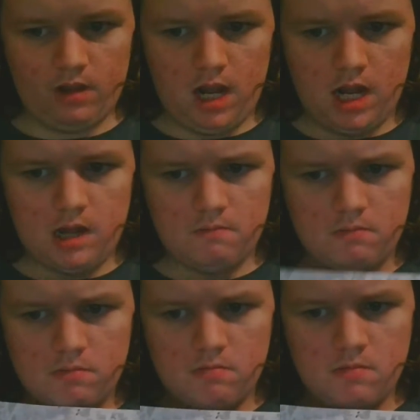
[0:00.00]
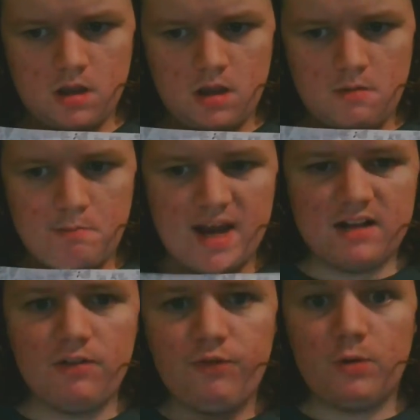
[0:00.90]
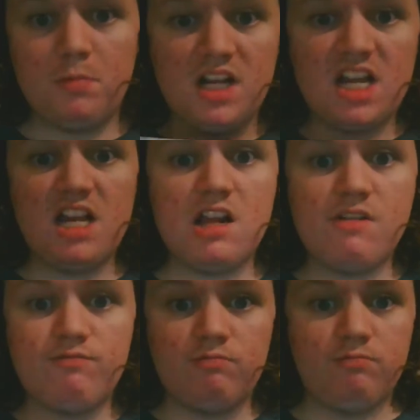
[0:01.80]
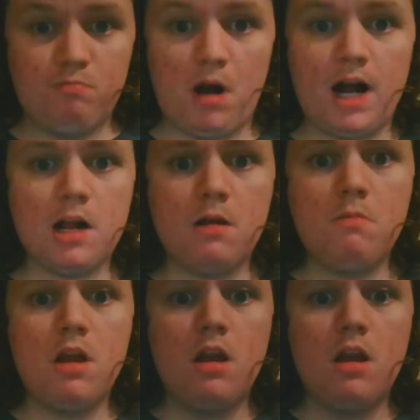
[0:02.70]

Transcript: Battle for Bikini Bottom